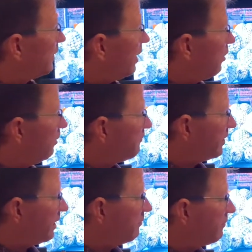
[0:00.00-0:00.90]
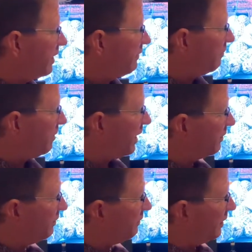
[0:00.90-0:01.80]
Hopefully I'll find the
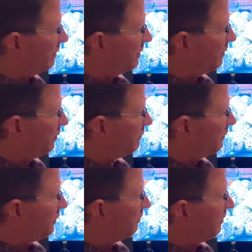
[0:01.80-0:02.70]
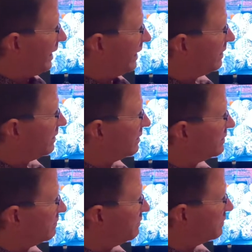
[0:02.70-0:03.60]
bottle and hopefully they'll make it because
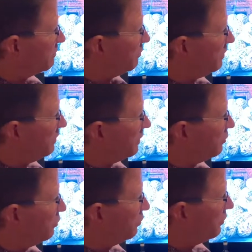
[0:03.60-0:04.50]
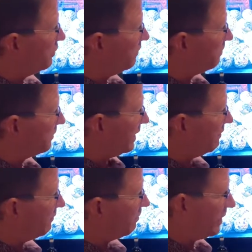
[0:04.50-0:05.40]
it was a really cool kind
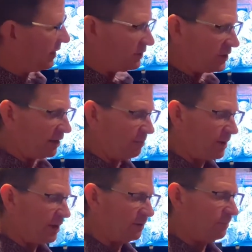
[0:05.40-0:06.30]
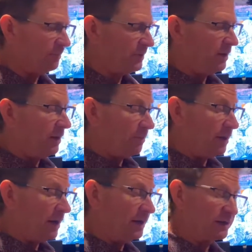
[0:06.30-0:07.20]
of a pear-shaped bottle.
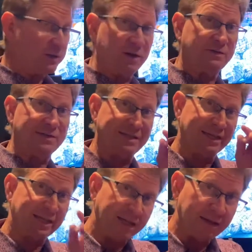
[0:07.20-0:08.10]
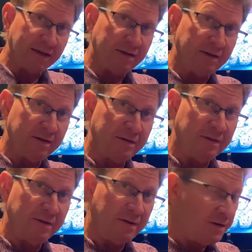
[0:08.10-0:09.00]
But as long as the tequila
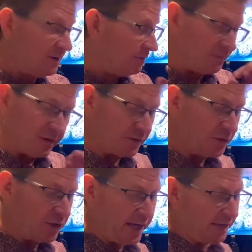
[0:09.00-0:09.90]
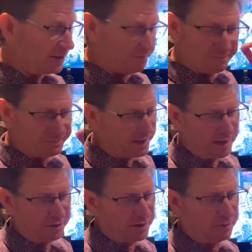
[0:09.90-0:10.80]
doesn't change, I
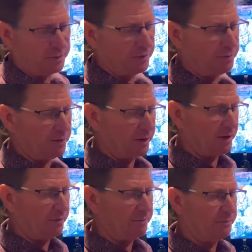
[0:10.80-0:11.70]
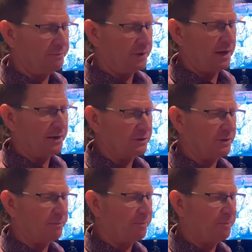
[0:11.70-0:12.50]
don't care what they put it in, honestly.